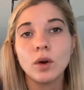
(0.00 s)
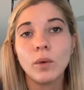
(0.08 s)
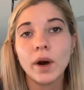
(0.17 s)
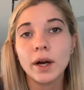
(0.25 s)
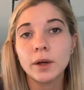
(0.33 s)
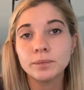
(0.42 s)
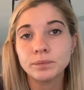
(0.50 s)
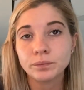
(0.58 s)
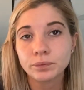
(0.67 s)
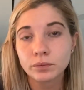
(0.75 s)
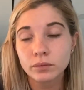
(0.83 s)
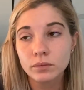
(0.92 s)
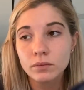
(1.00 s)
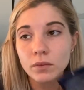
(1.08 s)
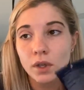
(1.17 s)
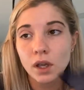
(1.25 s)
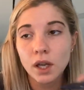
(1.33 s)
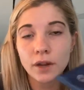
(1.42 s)
Well,
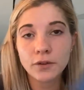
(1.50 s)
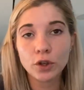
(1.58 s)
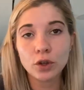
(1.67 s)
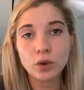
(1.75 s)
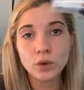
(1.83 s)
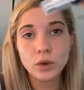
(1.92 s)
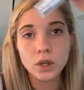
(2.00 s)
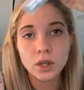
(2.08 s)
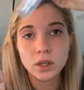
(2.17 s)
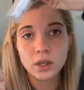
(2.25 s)
if you